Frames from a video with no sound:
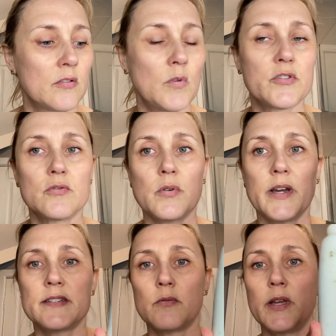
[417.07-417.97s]
once or
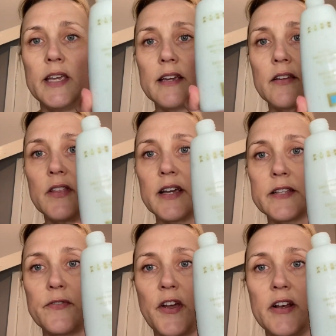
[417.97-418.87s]
twice a week the
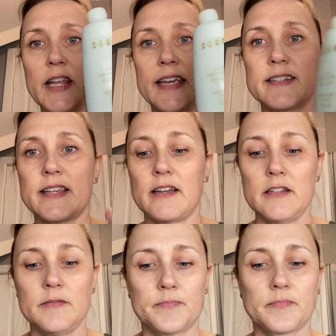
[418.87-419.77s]
exfoliator,